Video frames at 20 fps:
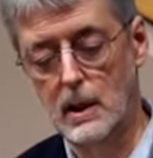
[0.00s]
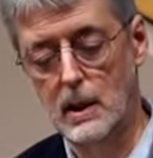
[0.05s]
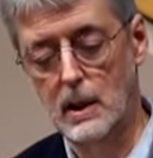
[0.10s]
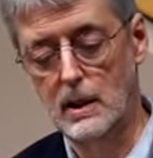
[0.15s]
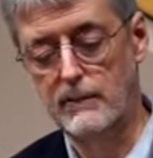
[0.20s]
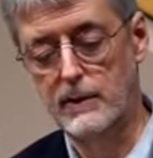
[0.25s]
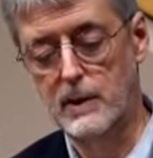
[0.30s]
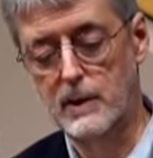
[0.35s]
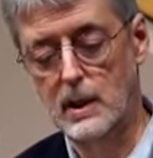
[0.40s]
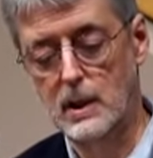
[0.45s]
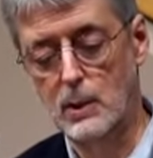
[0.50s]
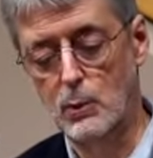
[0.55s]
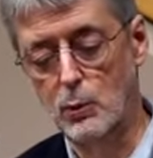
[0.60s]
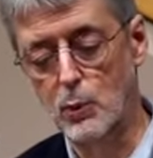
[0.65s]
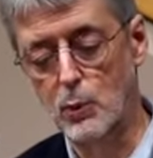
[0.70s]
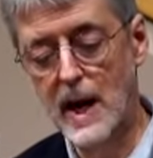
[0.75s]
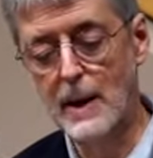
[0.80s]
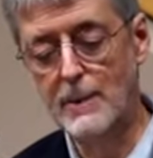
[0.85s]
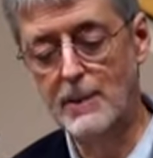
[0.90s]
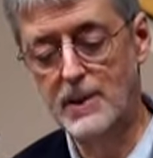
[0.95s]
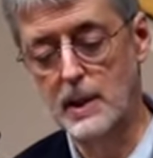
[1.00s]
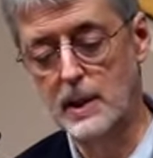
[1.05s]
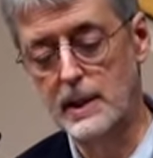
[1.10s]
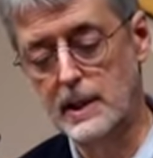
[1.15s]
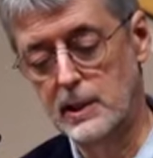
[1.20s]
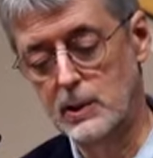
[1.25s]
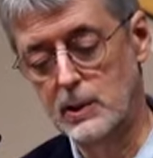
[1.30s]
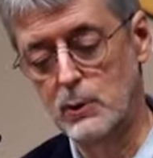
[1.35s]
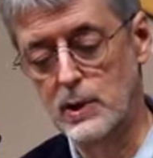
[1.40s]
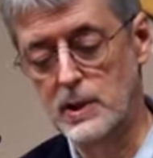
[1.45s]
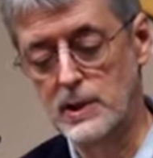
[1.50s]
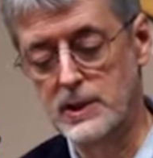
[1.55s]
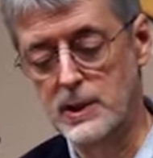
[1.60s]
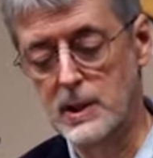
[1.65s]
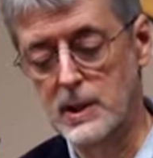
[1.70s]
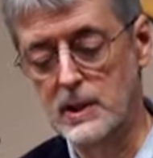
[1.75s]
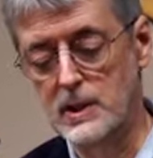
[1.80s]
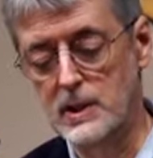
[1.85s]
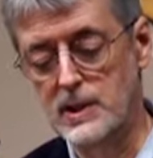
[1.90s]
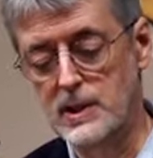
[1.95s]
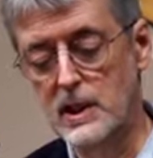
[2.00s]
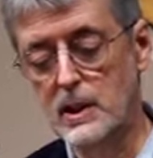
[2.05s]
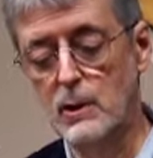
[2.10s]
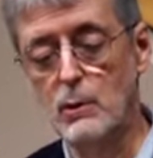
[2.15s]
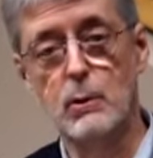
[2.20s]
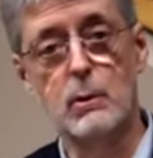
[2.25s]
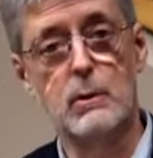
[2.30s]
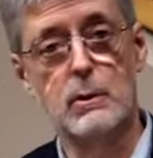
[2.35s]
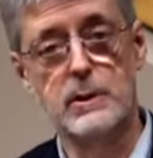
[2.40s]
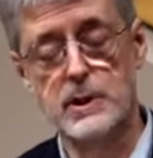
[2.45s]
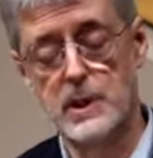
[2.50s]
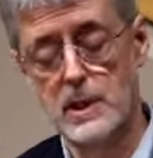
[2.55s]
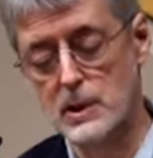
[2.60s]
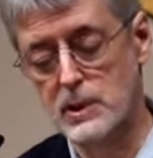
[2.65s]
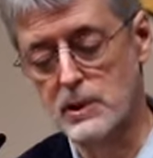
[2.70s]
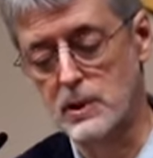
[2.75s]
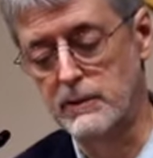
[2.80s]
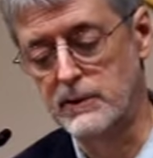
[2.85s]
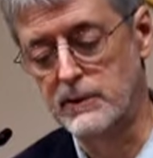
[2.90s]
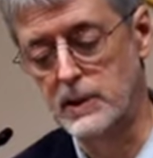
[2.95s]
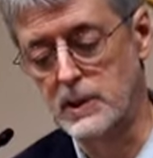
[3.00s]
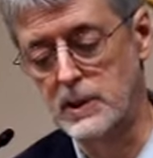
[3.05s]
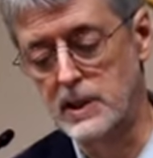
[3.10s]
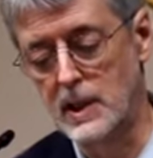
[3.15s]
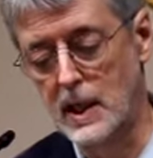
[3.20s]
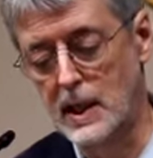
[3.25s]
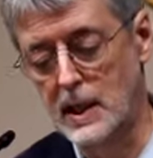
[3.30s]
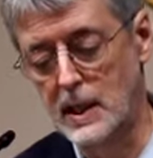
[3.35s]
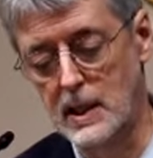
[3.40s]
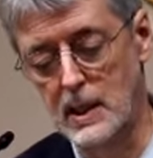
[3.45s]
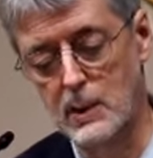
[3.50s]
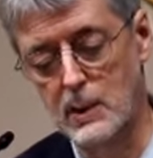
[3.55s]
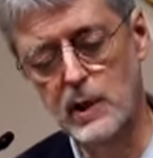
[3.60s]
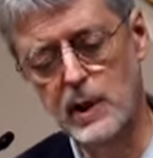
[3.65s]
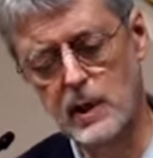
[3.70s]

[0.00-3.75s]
of the rapidly increasing secularization of society.